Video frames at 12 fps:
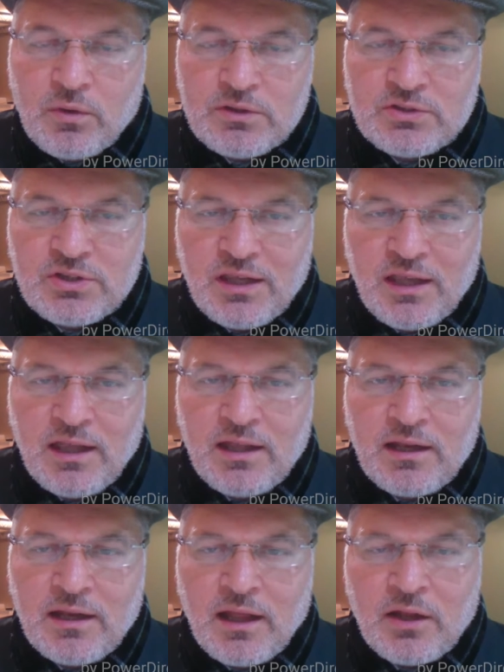Once
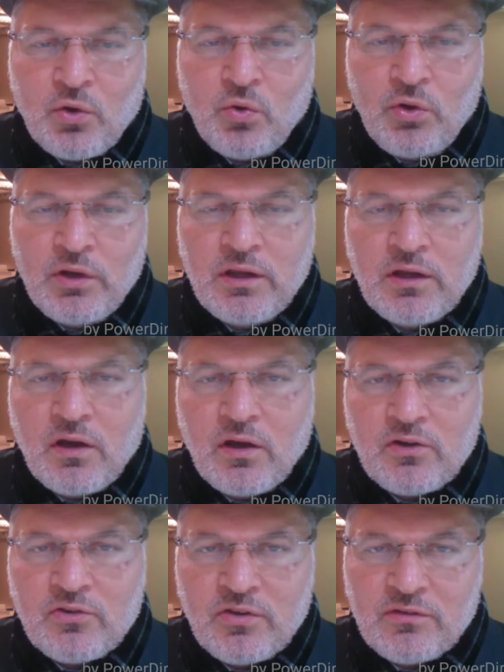again, not only
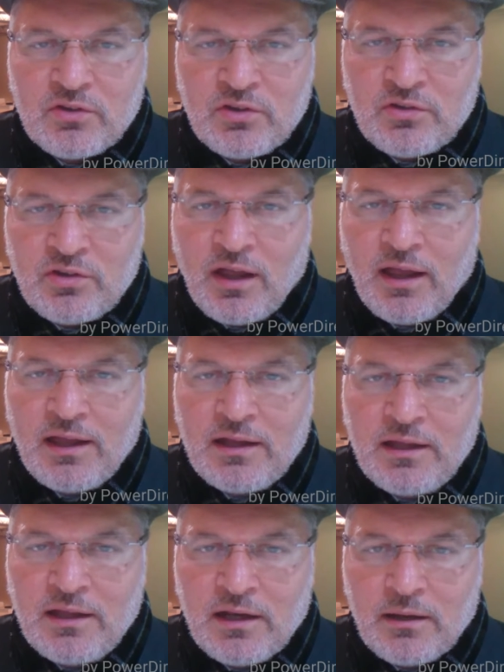are civil
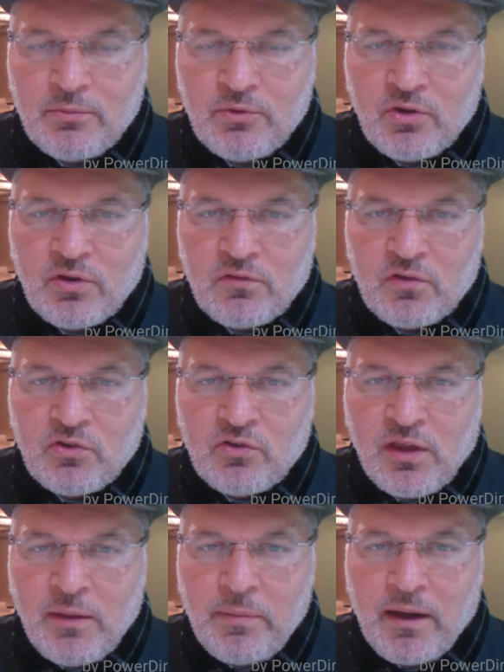society and observers
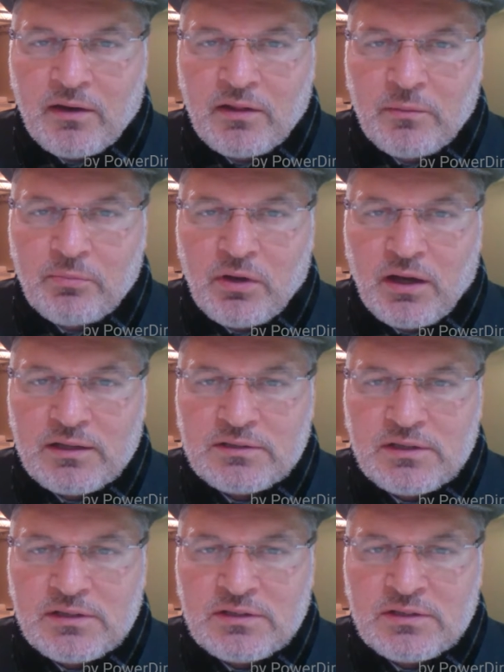kept out of the
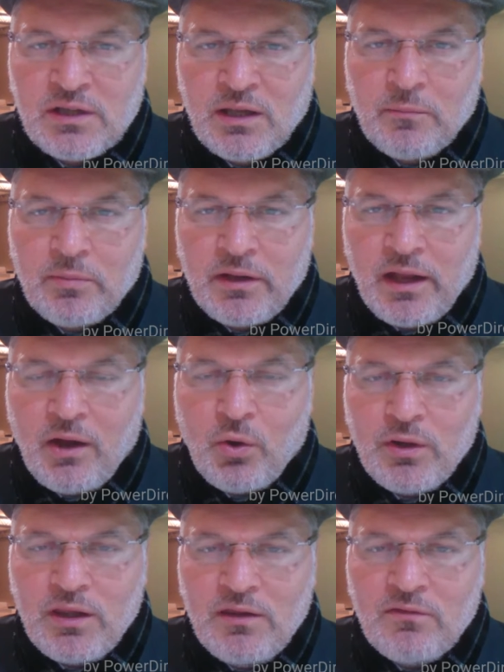process, but
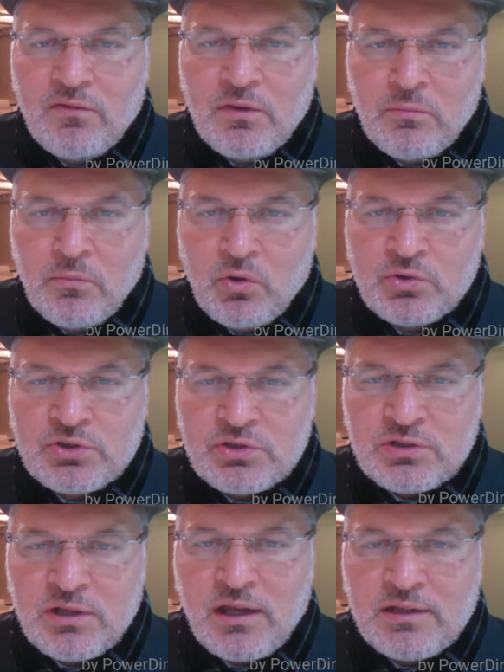now even most
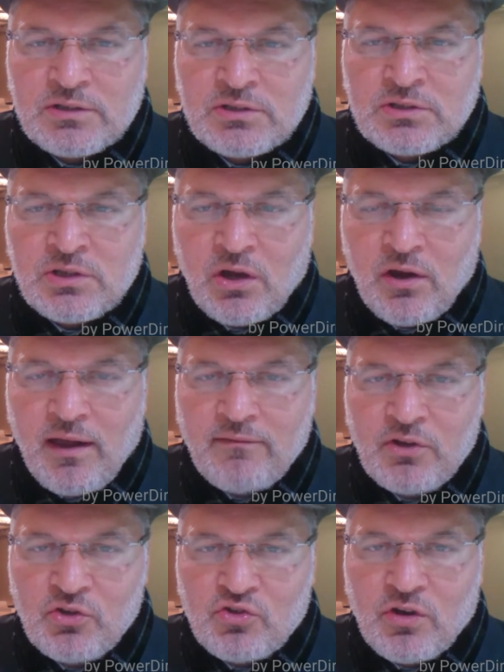states are
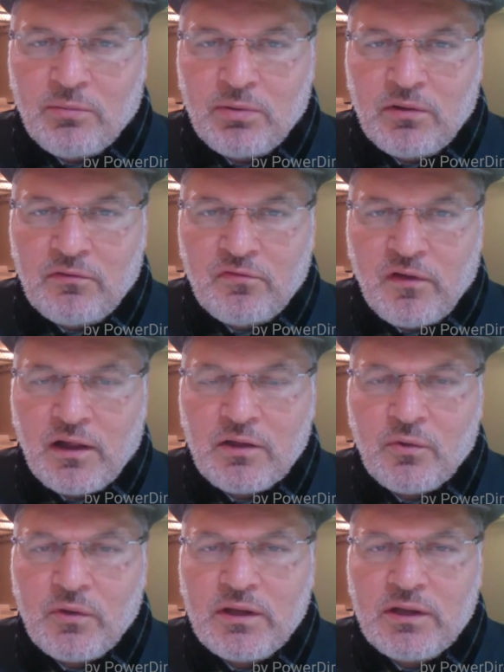having trouble
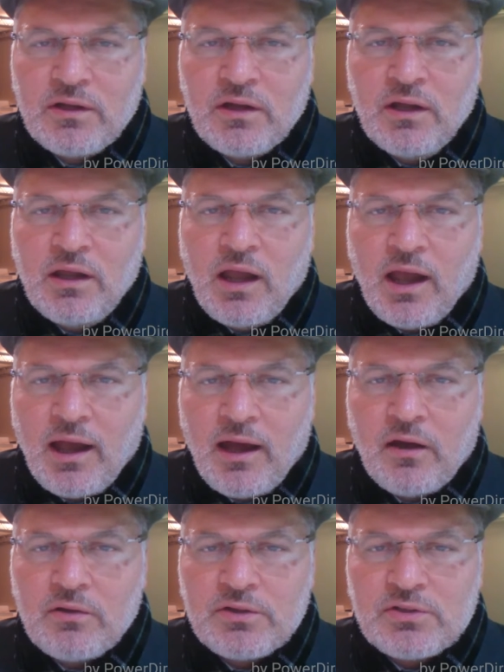following
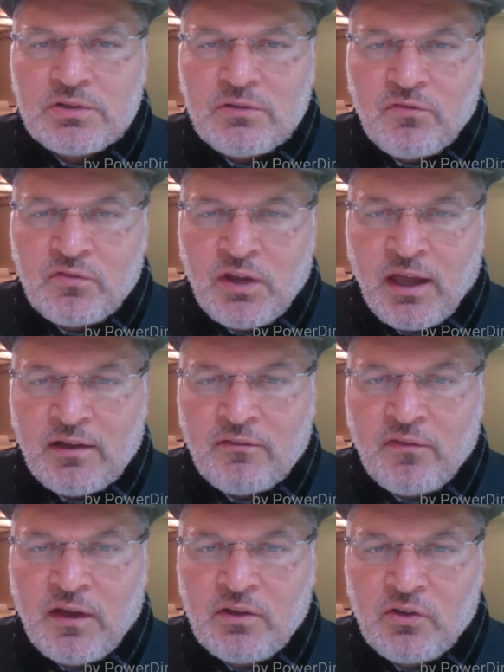how this
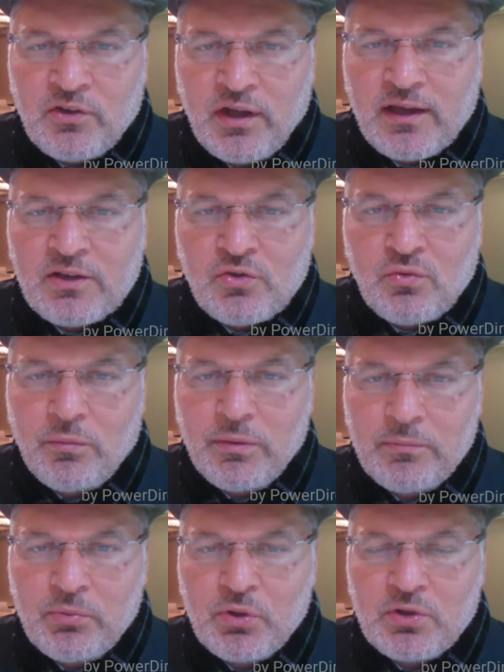final text will
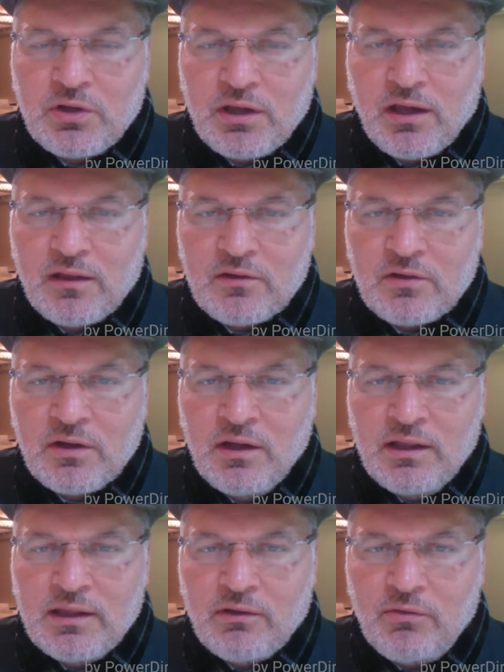be put together
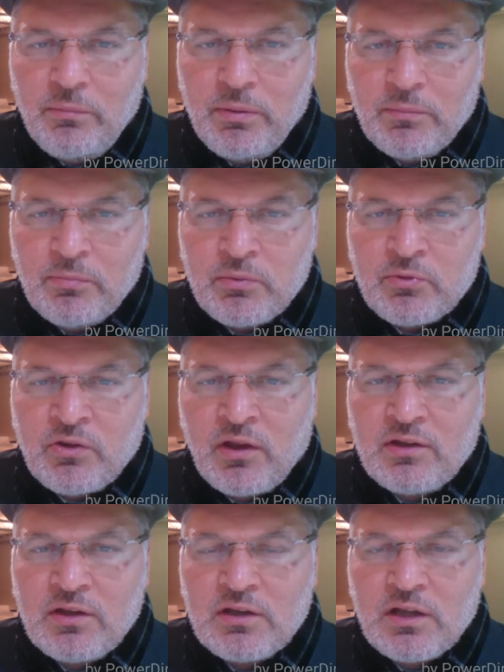that will be
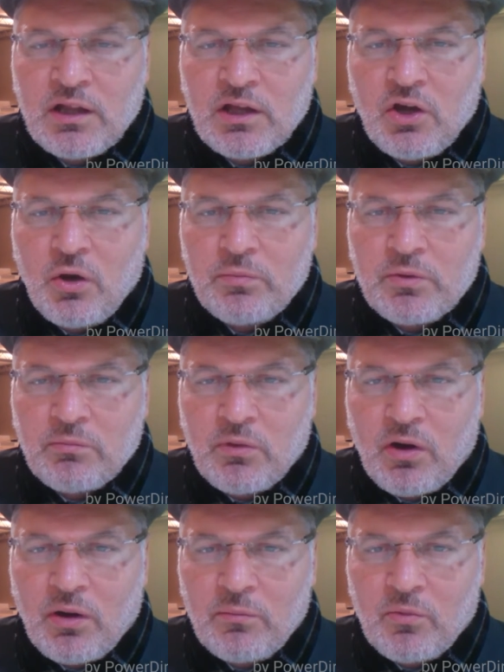presented to the COP
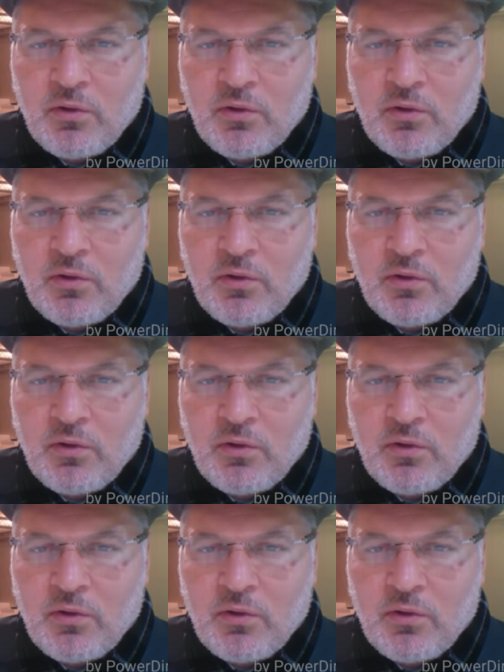tomorrow